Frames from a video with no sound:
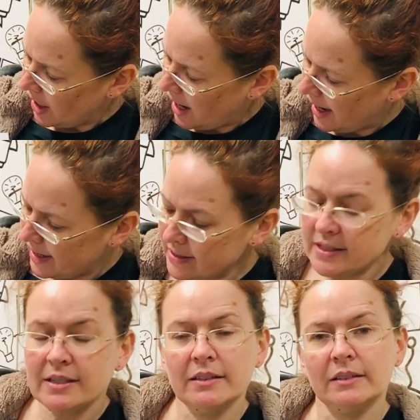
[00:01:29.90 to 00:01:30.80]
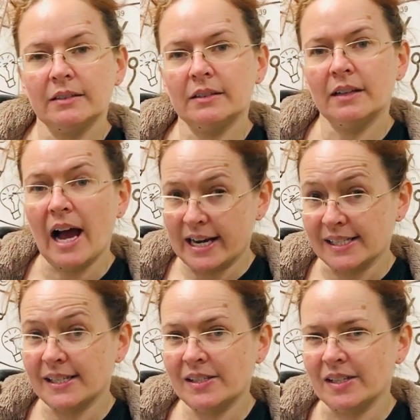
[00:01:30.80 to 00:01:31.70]
hires an
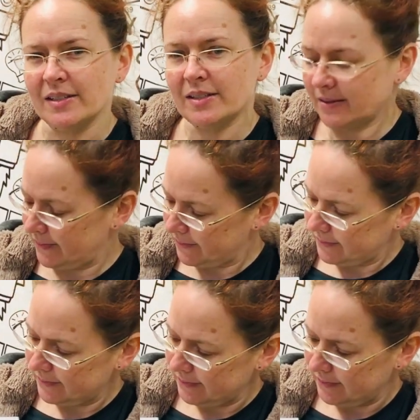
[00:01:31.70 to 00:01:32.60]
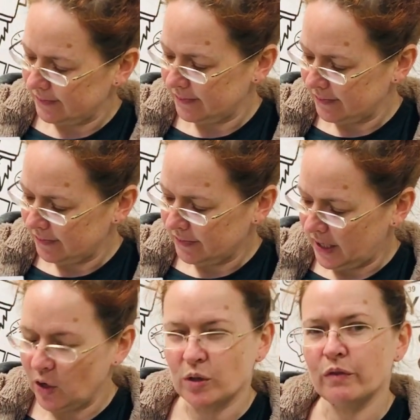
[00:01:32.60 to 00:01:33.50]
assistant.
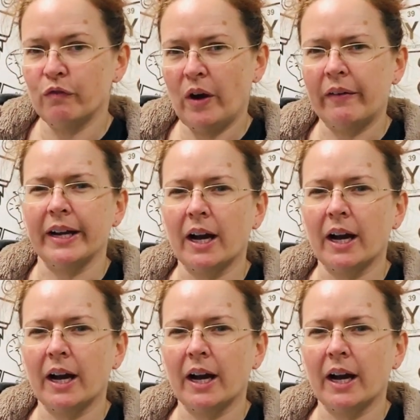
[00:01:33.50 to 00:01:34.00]
He looks very